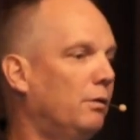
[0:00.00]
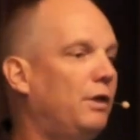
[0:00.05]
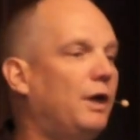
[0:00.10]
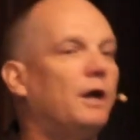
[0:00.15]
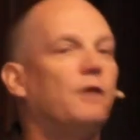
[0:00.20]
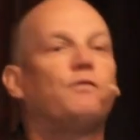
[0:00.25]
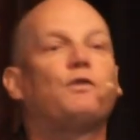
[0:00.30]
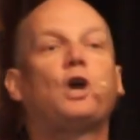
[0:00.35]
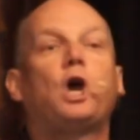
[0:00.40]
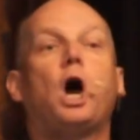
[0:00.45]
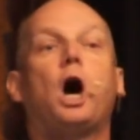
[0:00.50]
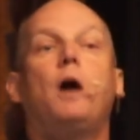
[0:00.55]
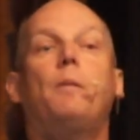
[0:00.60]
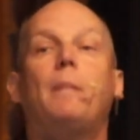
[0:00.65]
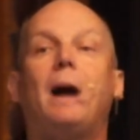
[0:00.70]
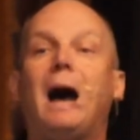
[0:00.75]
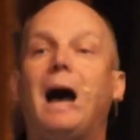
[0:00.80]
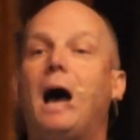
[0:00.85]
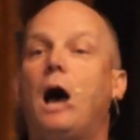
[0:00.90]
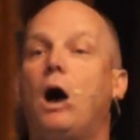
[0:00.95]
that have
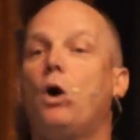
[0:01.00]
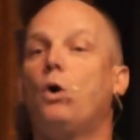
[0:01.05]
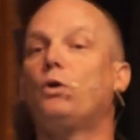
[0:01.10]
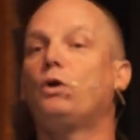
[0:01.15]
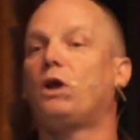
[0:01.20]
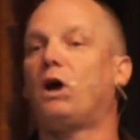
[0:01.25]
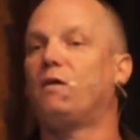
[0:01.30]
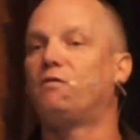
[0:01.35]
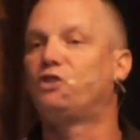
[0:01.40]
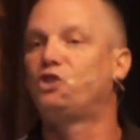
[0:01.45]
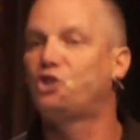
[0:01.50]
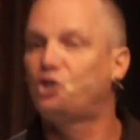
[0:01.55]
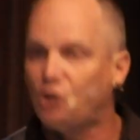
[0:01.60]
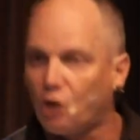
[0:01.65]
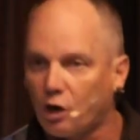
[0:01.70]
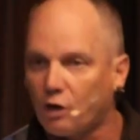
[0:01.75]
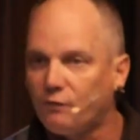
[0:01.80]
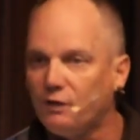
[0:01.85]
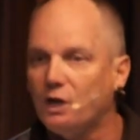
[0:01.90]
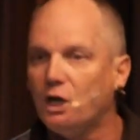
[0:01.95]
come out of
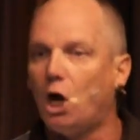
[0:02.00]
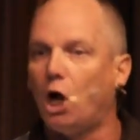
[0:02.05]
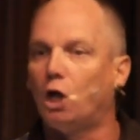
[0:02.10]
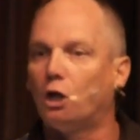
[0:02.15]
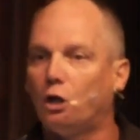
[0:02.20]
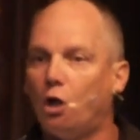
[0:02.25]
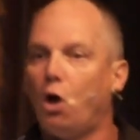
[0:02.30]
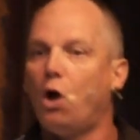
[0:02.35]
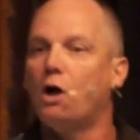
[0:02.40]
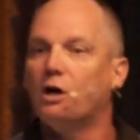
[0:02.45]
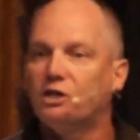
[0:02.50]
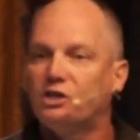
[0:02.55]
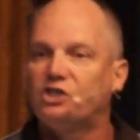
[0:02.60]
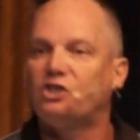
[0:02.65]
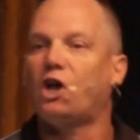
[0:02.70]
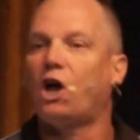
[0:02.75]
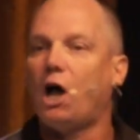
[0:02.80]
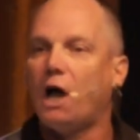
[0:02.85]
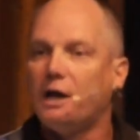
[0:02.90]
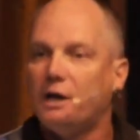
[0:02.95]
serving
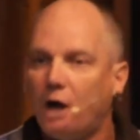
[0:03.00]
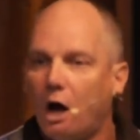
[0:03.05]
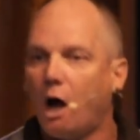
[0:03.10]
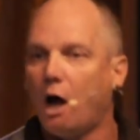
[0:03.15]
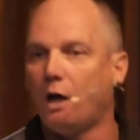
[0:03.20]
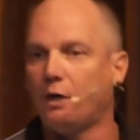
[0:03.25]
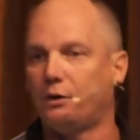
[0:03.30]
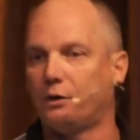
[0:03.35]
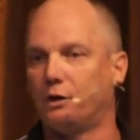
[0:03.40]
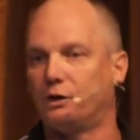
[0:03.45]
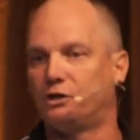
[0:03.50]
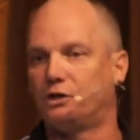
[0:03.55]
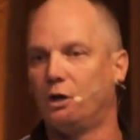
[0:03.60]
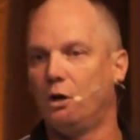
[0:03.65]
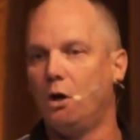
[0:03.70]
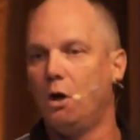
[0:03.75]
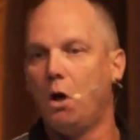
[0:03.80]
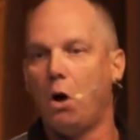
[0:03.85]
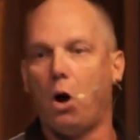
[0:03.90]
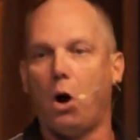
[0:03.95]
alongside others
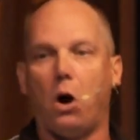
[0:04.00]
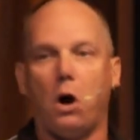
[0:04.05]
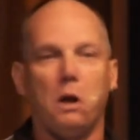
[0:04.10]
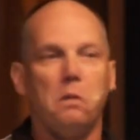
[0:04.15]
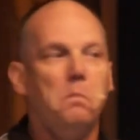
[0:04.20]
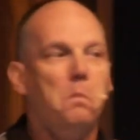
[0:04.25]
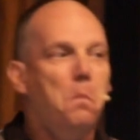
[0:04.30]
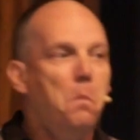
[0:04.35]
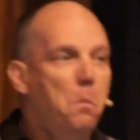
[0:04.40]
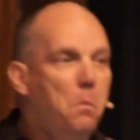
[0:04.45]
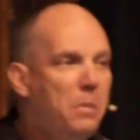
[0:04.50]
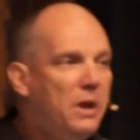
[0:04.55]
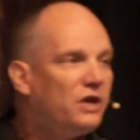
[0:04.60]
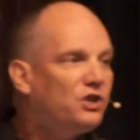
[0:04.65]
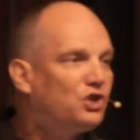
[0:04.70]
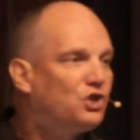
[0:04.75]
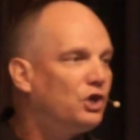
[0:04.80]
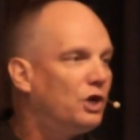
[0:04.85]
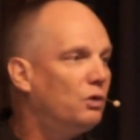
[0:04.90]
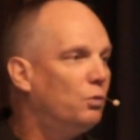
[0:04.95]
on
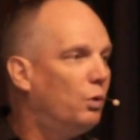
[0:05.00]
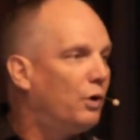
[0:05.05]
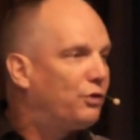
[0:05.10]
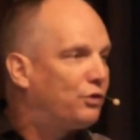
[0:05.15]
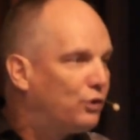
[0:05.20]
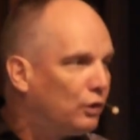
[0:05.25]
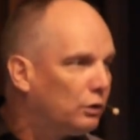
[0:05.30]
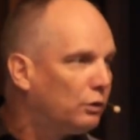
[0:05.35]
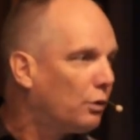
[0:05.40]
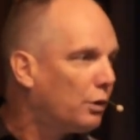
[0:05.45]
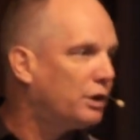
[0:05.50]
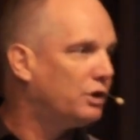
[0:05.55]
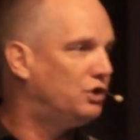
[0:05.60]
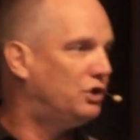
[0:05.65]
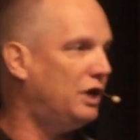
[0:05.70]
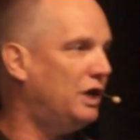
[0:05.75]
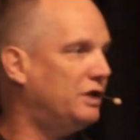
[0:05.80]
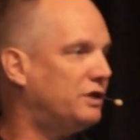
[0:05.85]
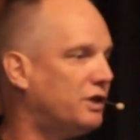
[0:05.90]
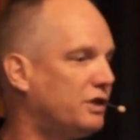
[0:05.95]
mission with the Lord
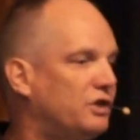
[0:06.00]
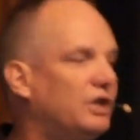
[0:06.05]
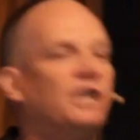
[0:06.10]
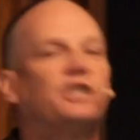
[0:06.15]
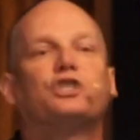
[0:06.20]
Jesus.